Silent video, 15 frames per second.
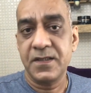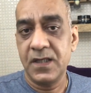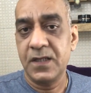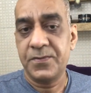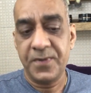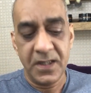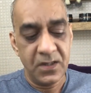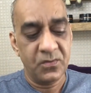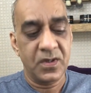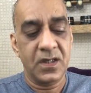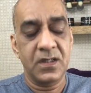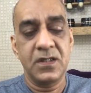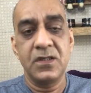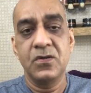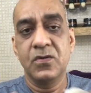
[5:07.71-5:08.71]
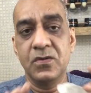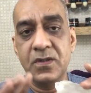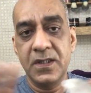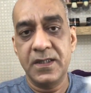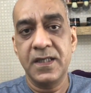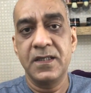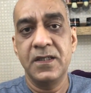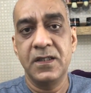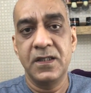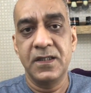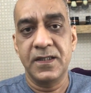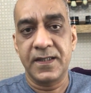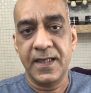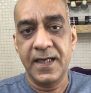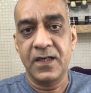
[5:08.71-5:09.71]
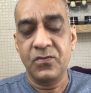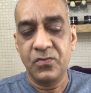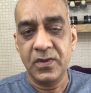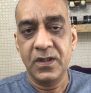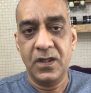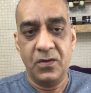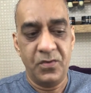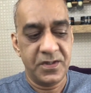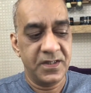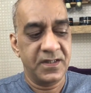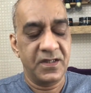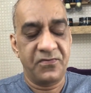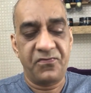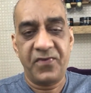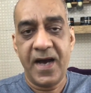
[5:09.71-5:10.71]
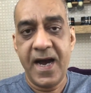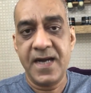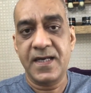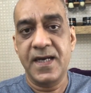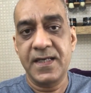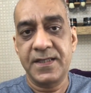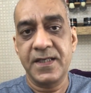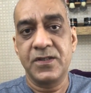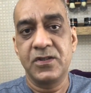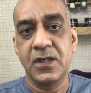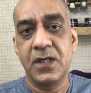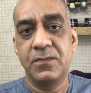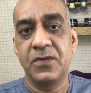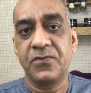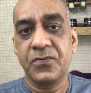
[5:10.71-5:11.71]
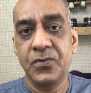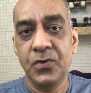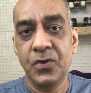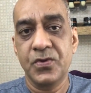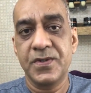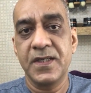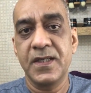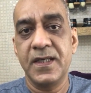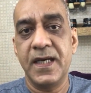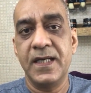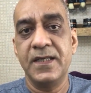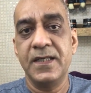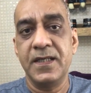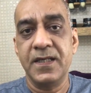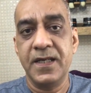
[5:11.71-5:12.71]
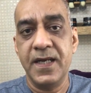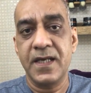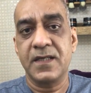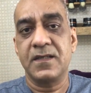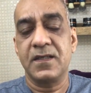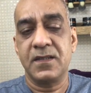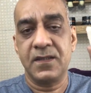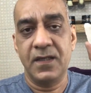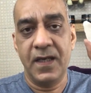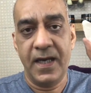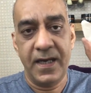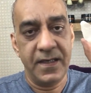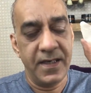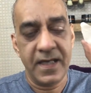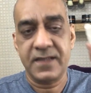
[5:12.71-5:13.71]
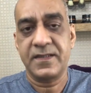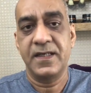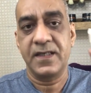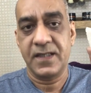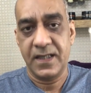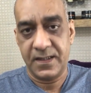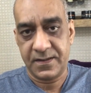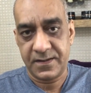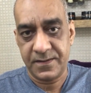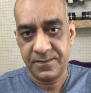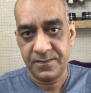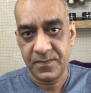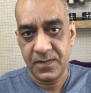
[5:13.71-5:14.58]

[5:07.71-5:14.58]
it's probably one of the only things in the entire world which does a fantastic job of closing any nicks and cuts,